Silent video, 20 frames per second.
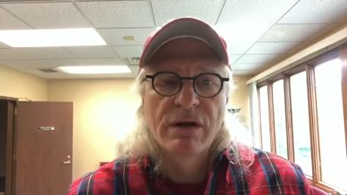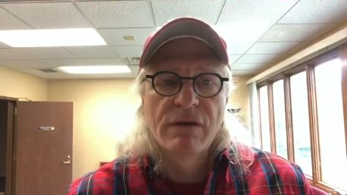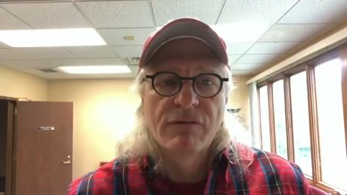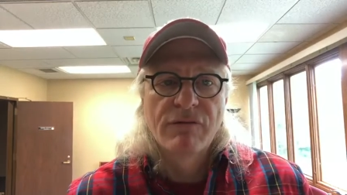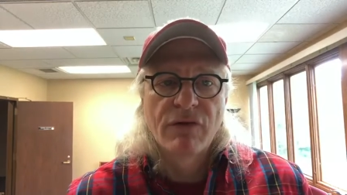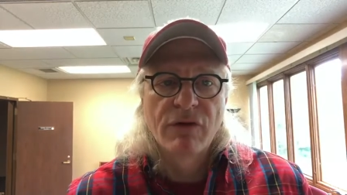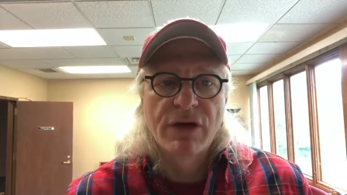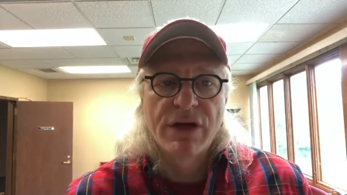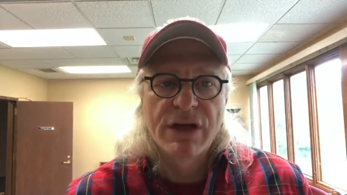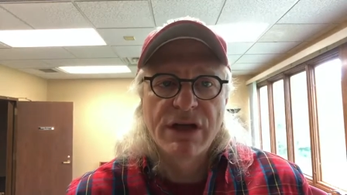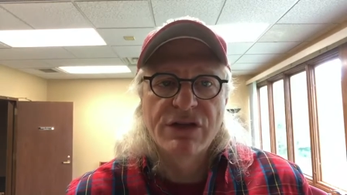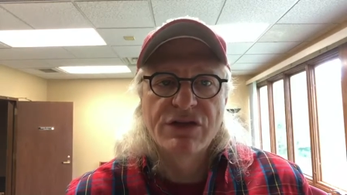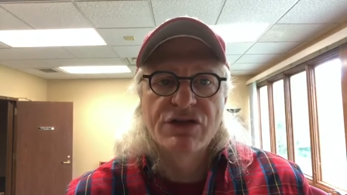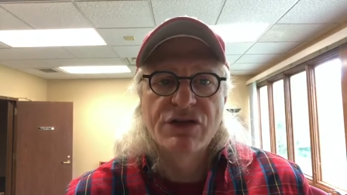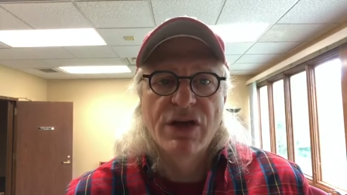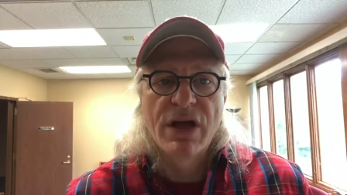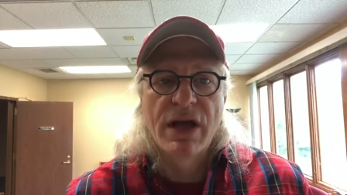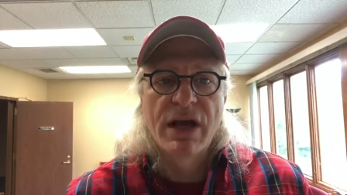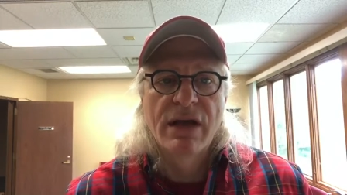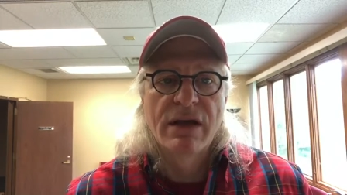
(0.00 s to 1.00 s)
for each
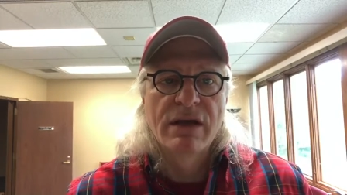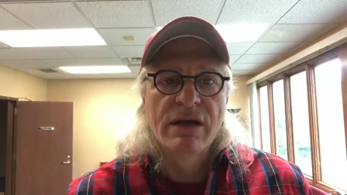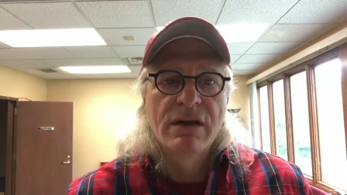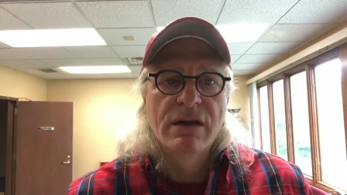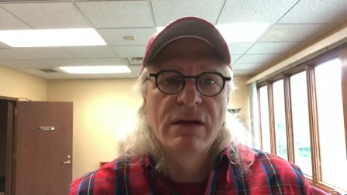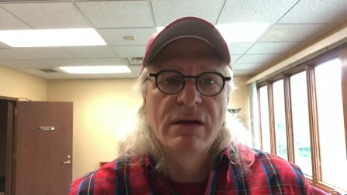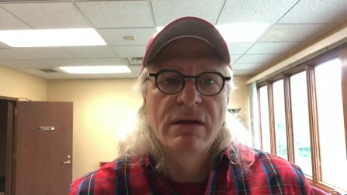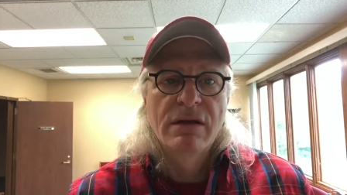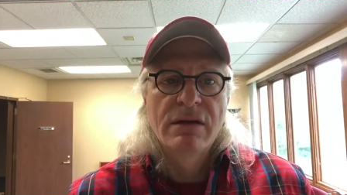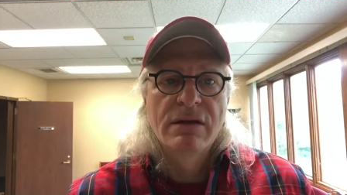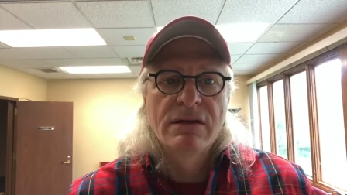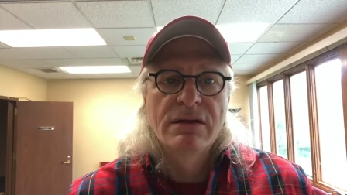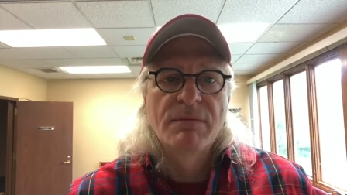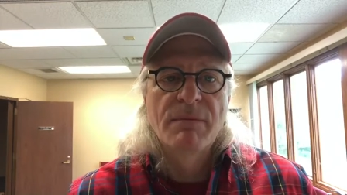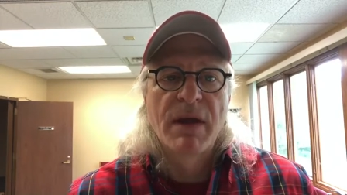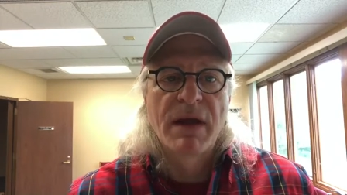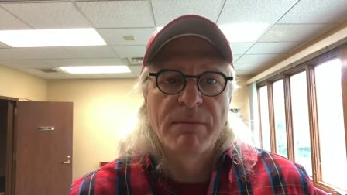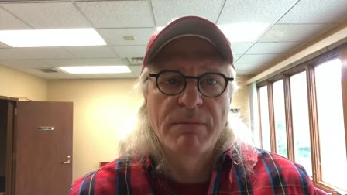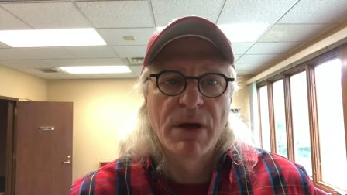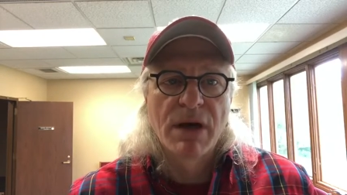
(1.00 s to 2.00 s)
day to
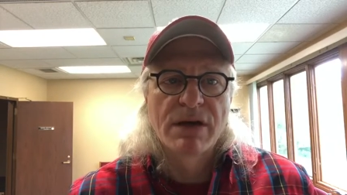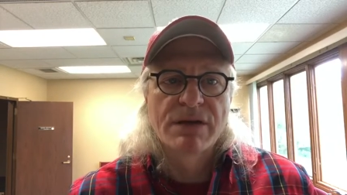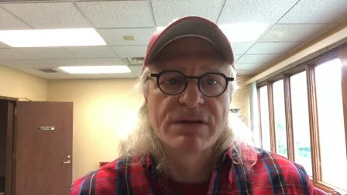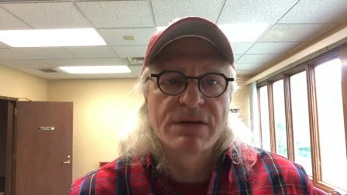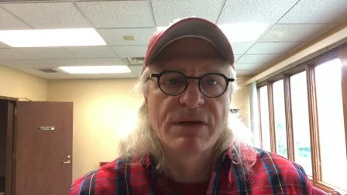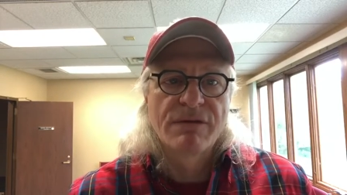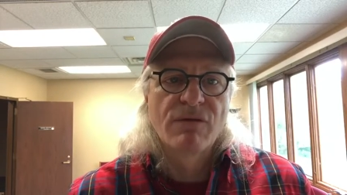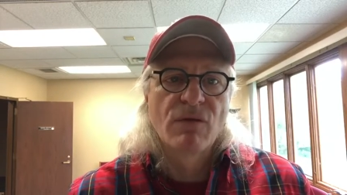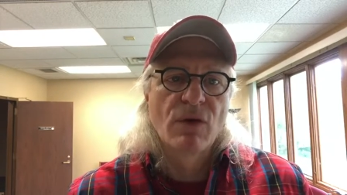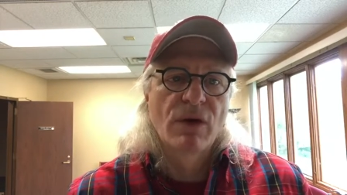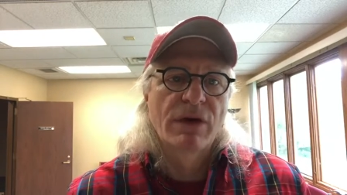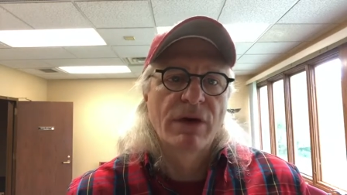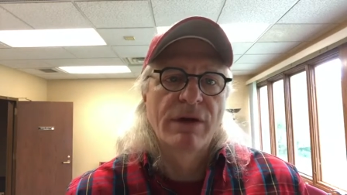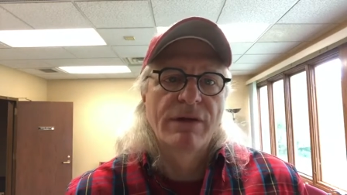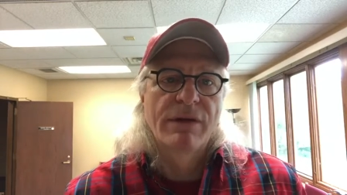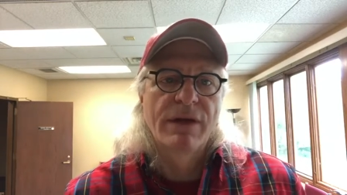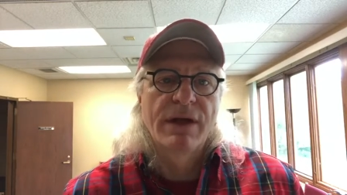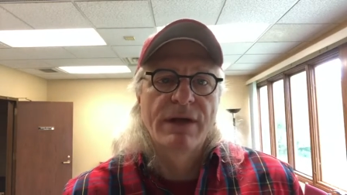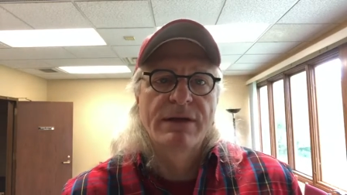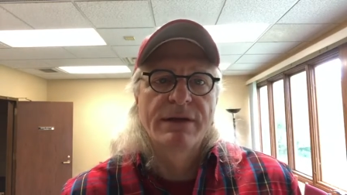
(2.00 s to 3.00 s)
make positive work
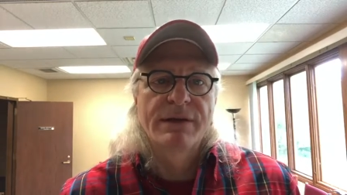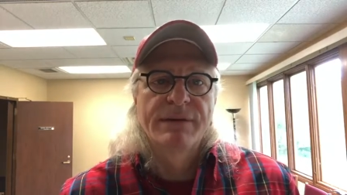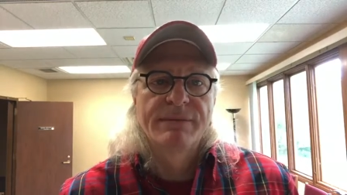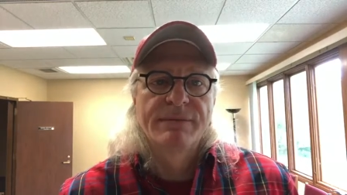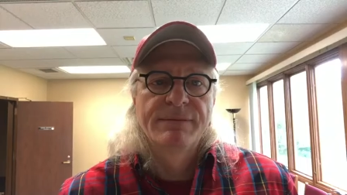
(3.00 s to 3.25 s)
on that.